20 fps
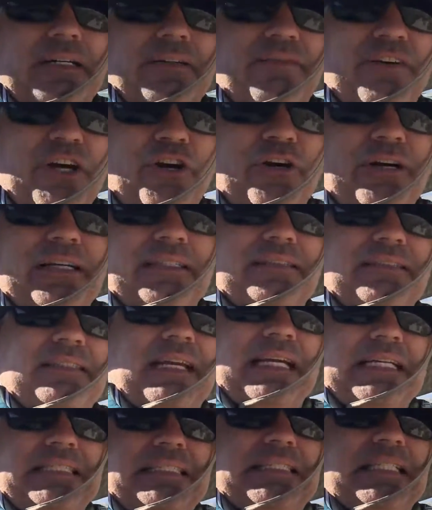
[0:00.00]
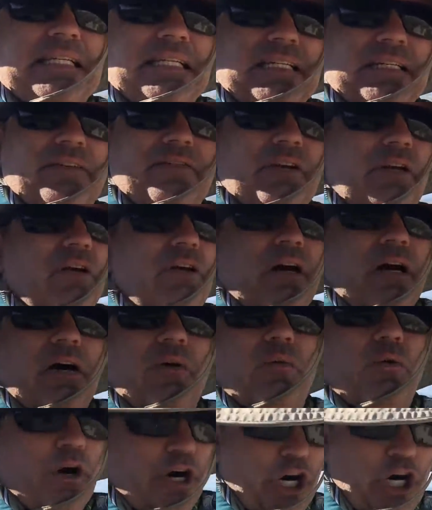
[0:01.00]
very distinctive
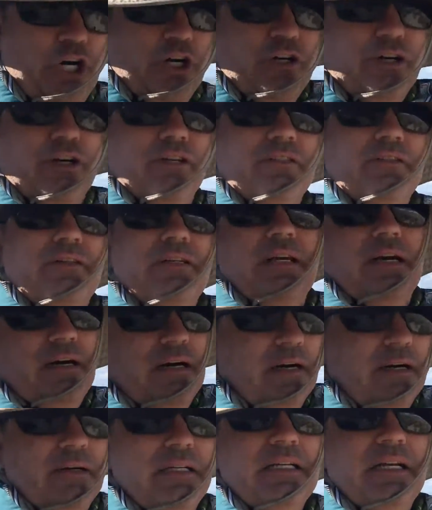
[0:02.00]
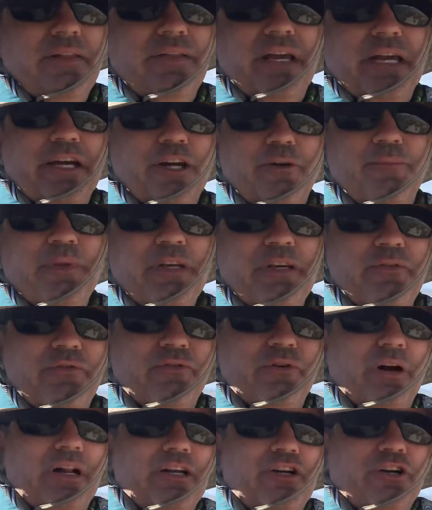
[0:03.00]
workers. They're
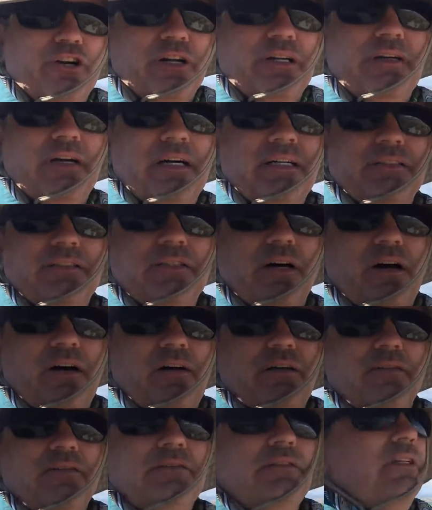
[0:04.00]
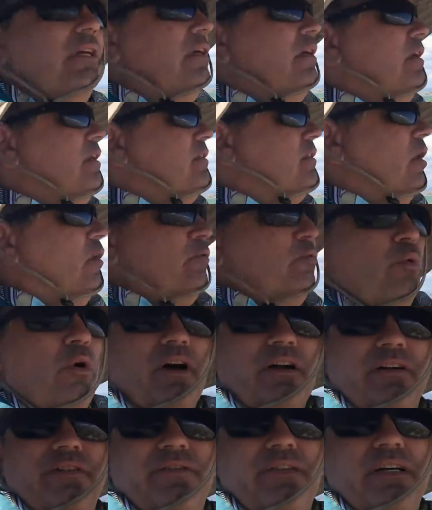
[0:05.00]
really good songs. That was
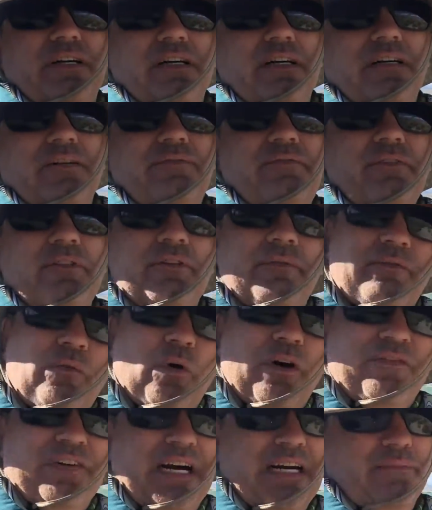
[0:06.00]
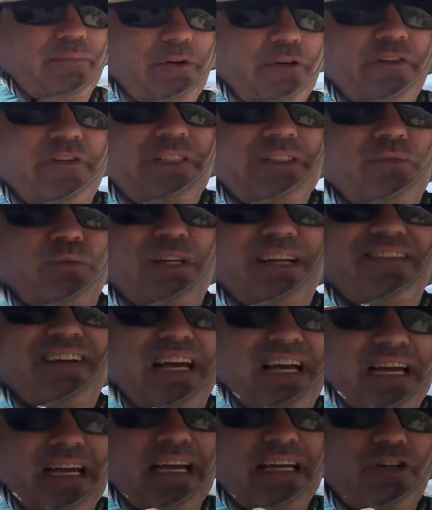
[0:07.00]
one of the 4 or 5 movies we've
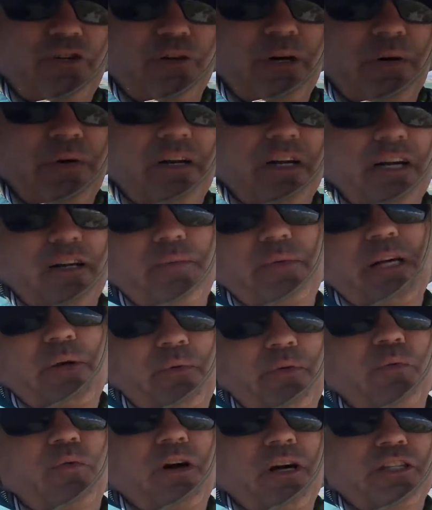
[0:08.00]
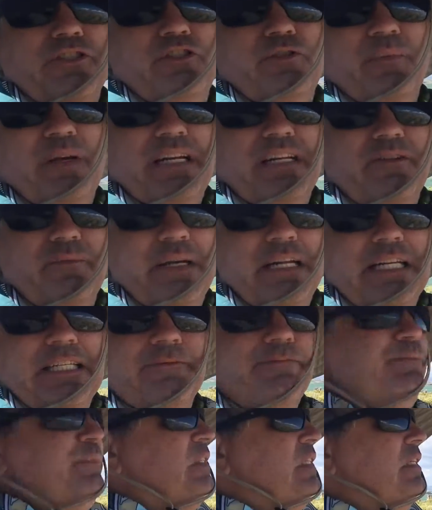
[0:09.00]
had growing up that we watched
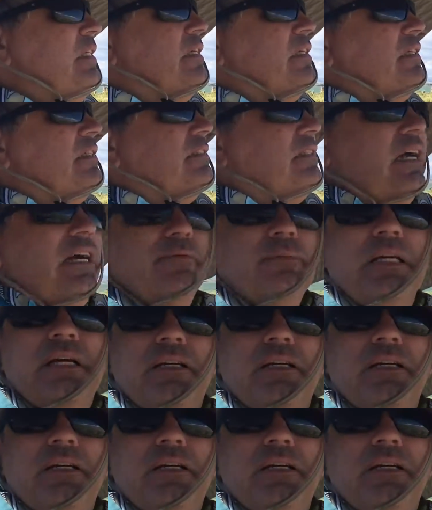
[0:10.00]
many times.